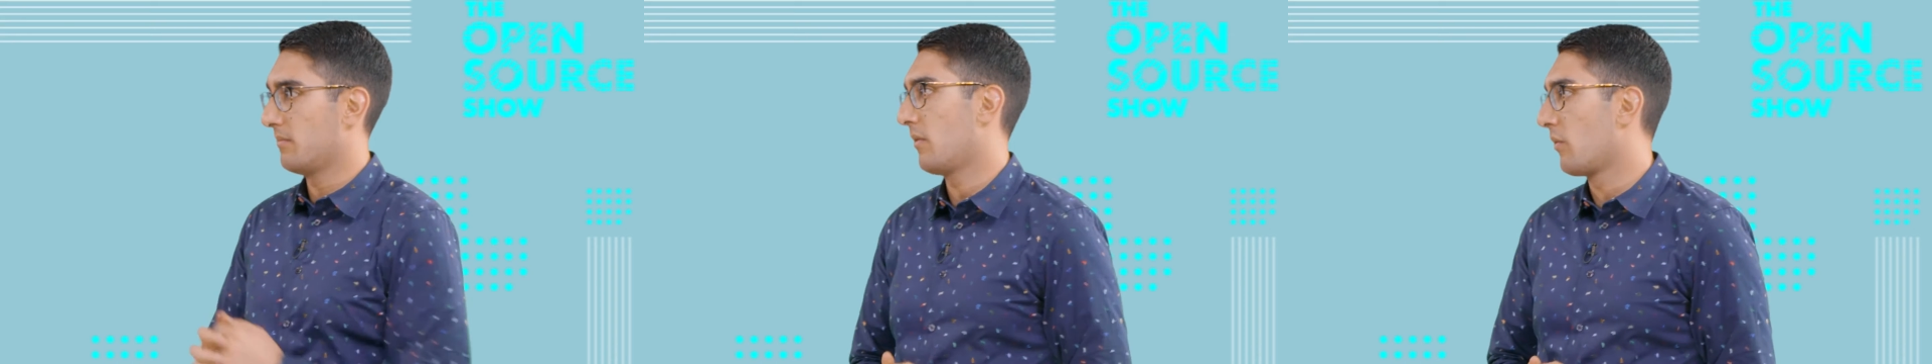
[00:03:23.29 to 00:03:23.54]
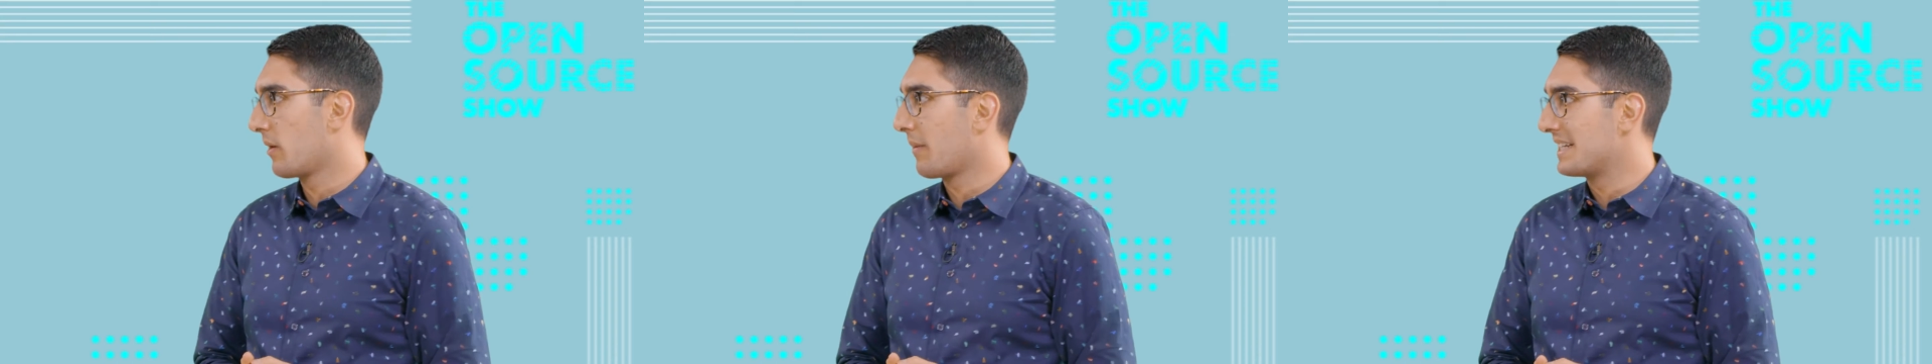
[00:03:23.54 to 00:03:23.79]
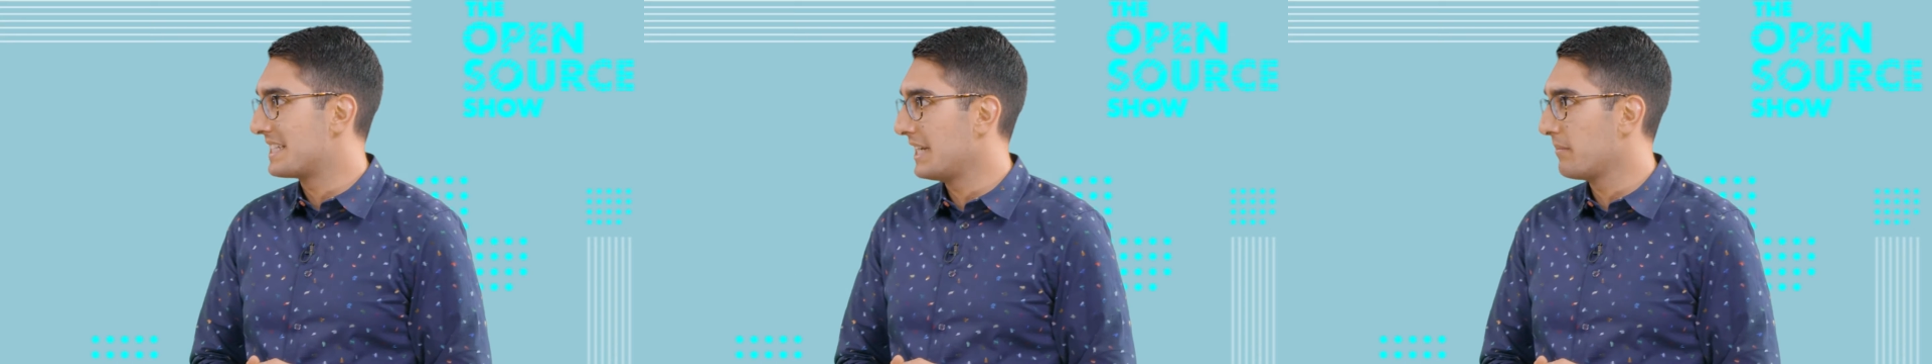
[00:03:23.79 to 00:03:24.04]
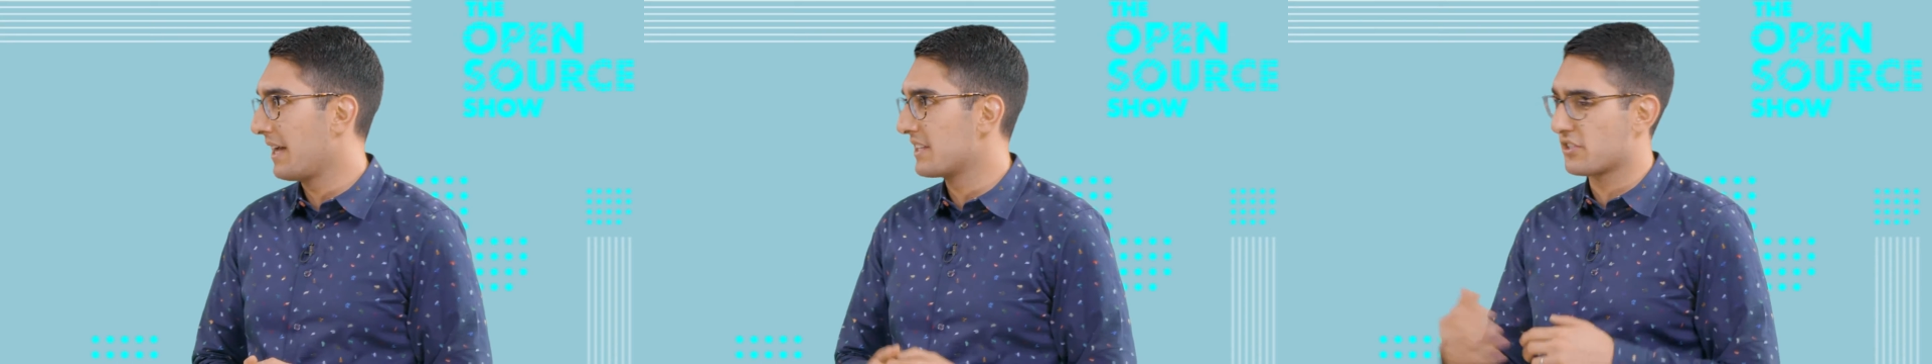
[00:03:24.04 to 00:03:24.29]
one of my
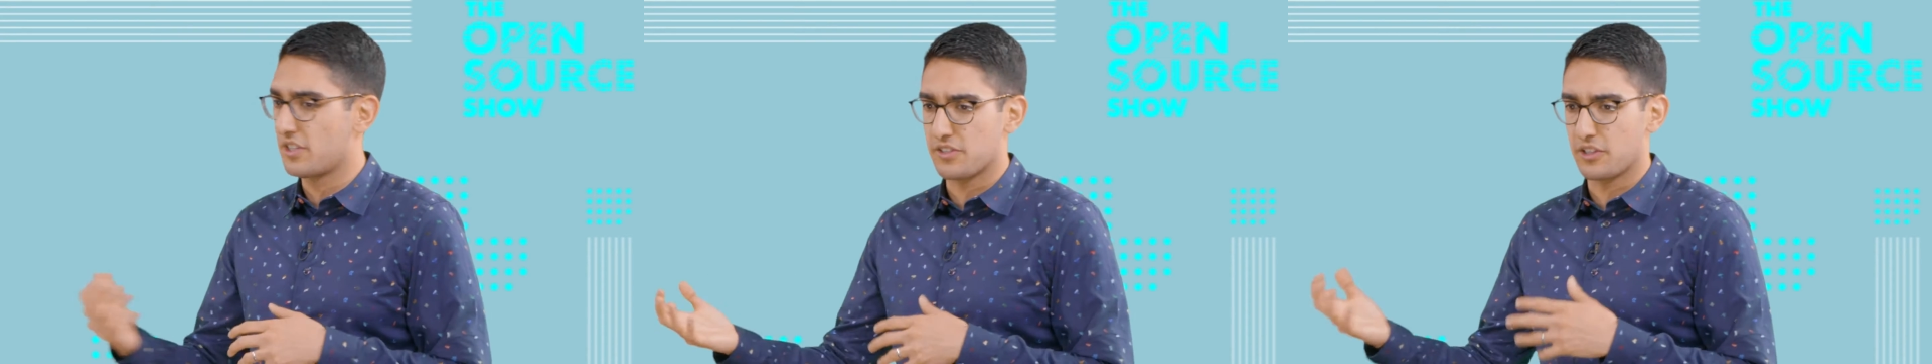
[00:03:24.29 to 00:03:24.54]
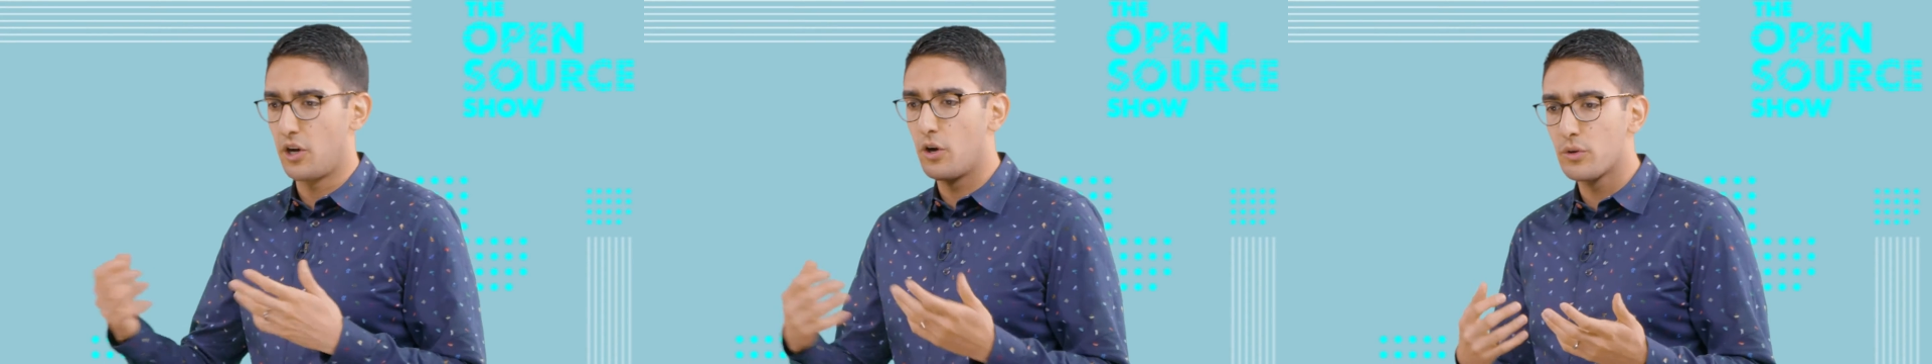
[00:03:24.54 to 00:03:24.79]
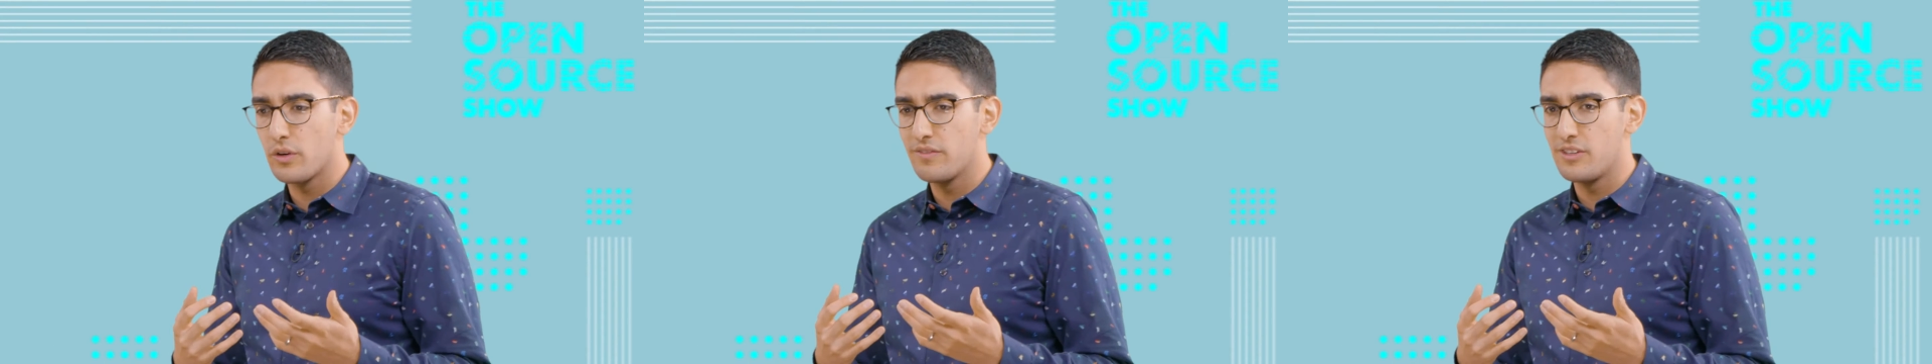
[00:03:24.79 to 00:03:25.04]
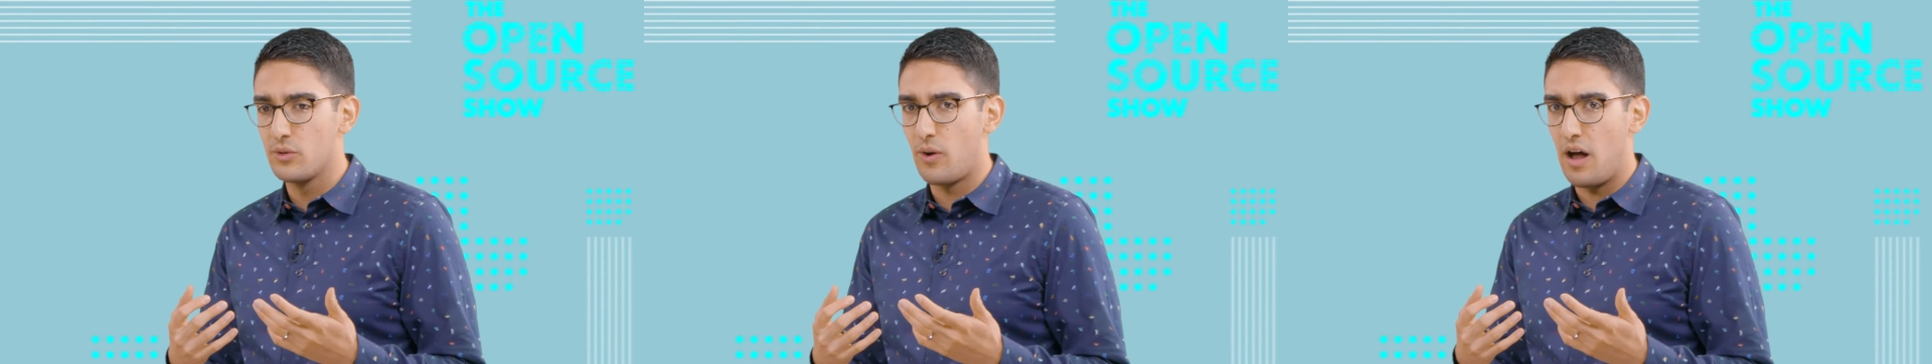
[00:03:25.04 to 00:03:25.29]
teammates does a code review